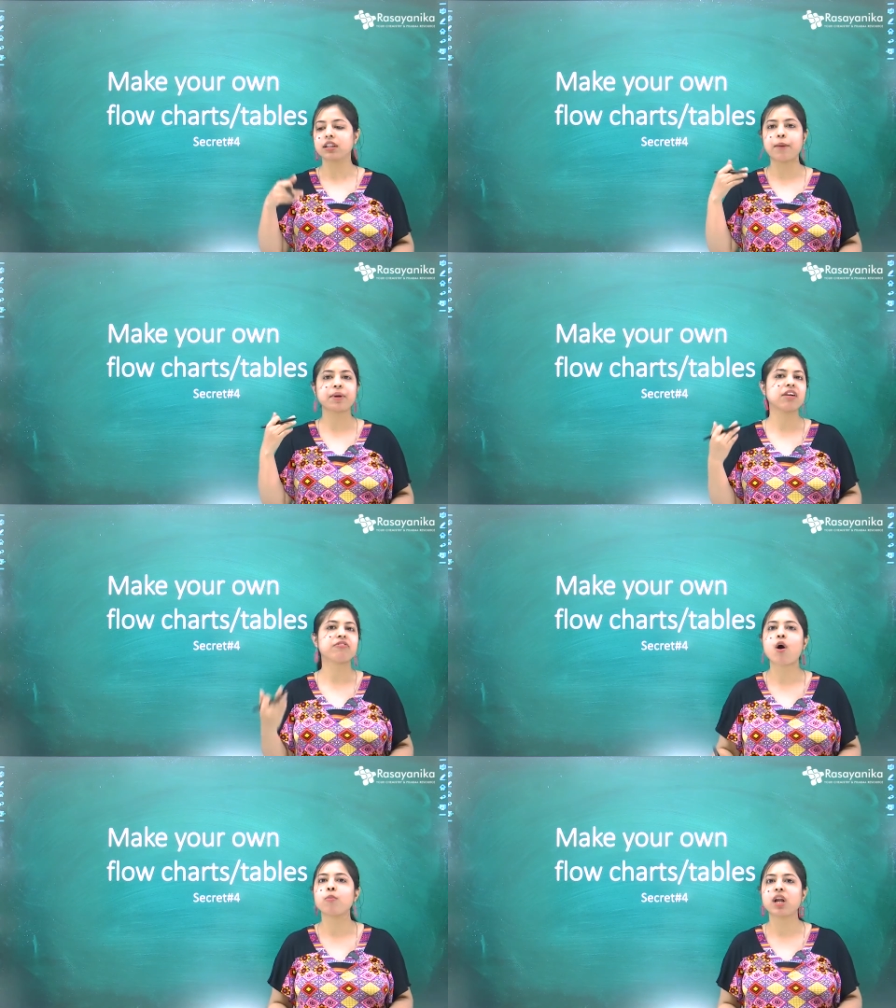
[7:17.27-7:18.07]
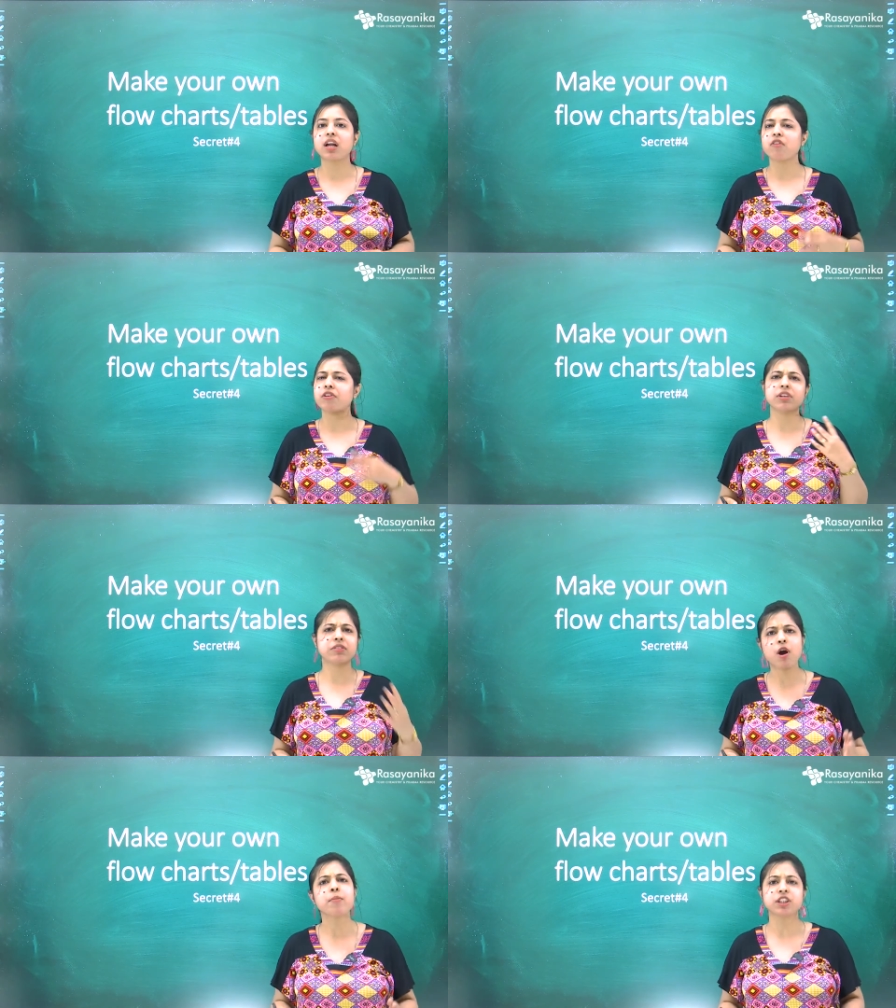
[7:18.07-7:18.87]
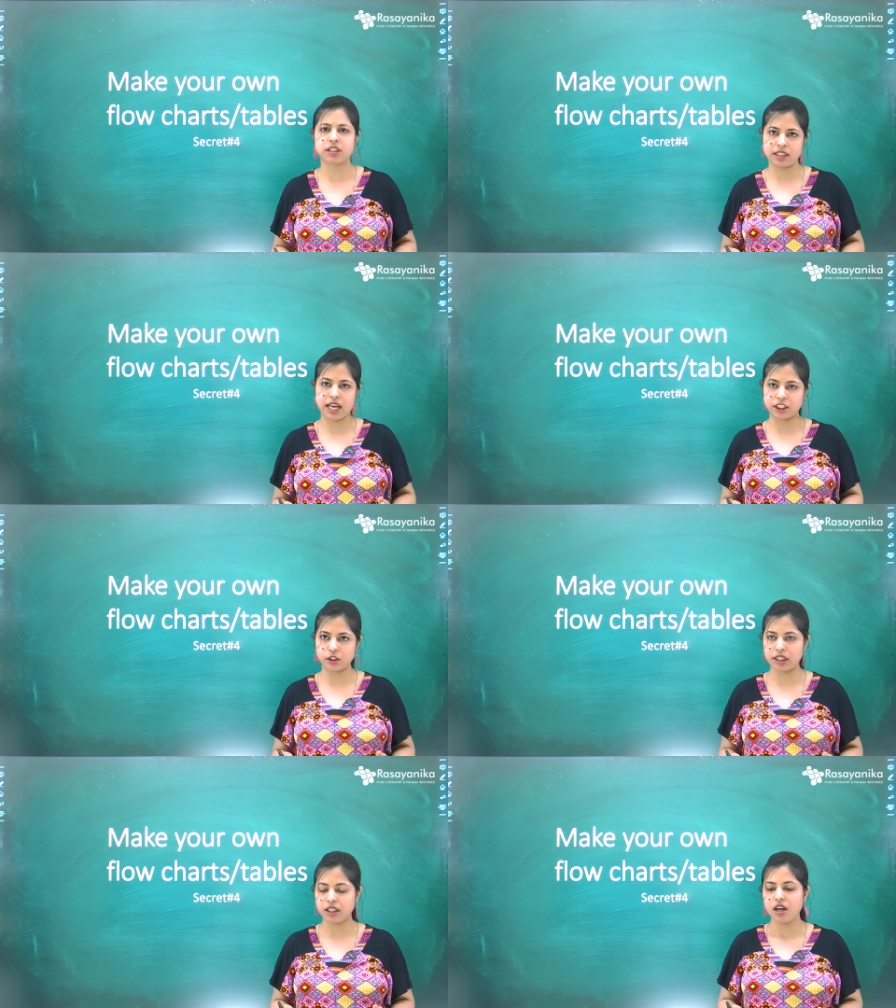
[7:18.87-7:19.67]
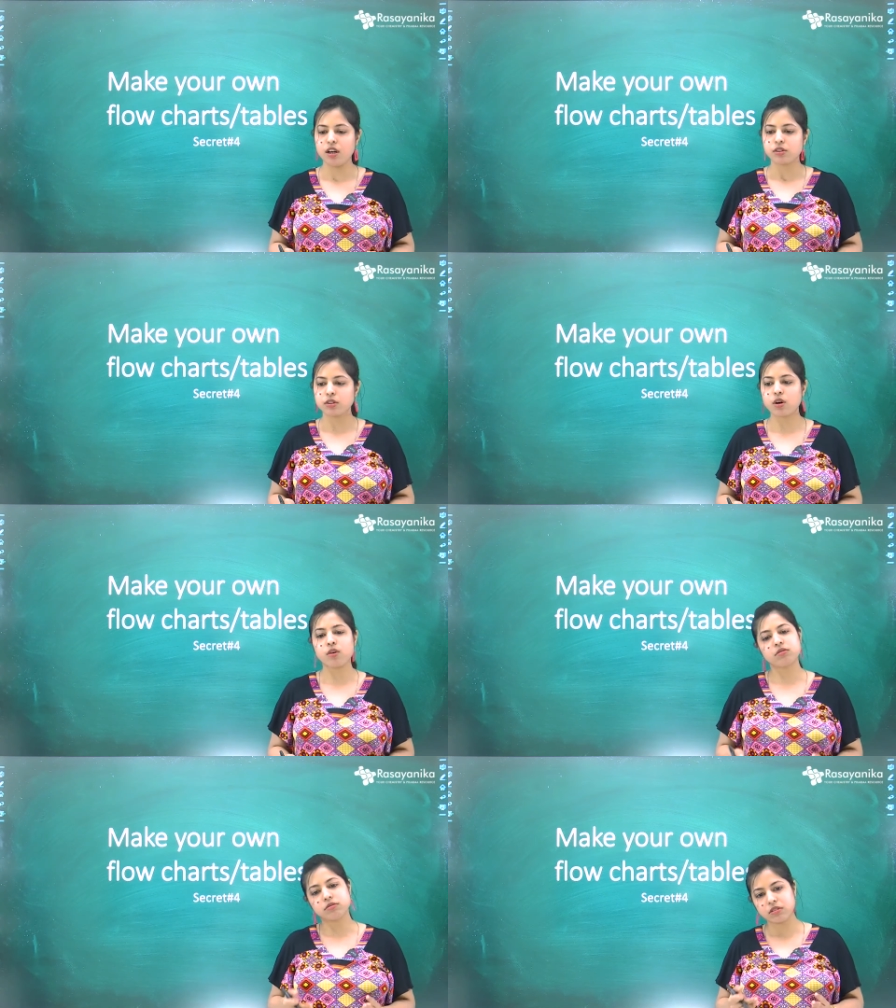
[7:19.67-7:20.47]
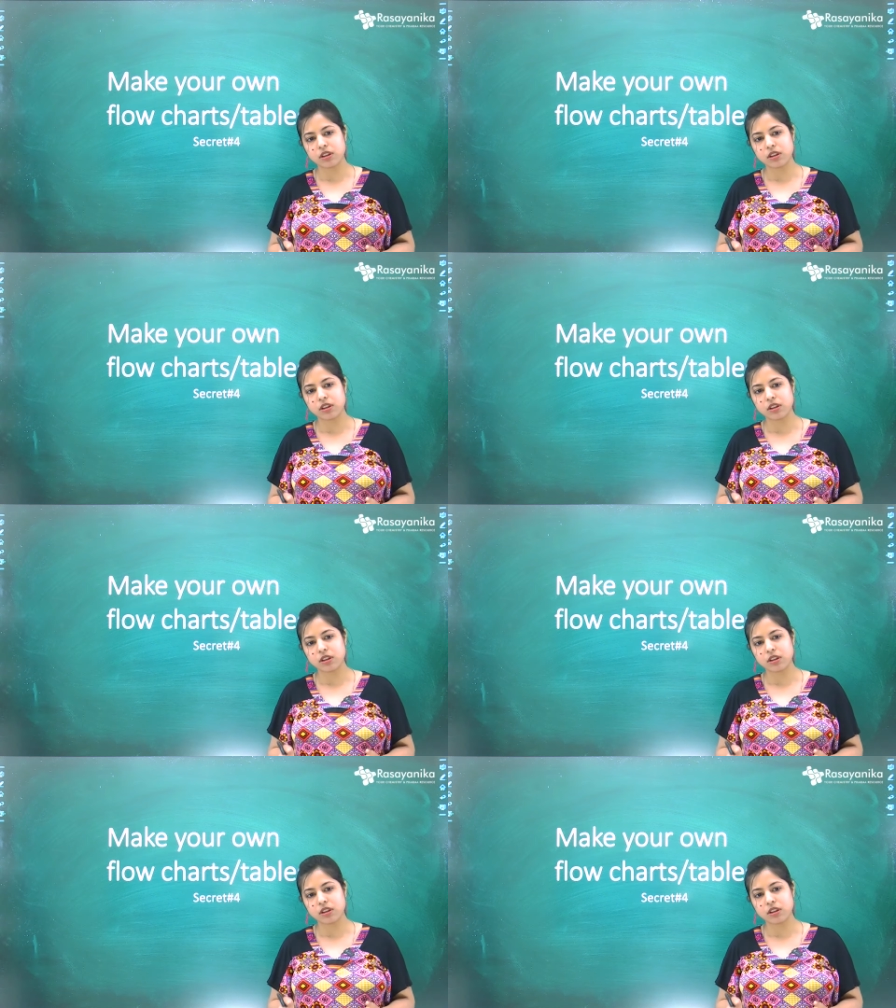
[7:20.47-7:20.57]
chemical formula lots of informations actually so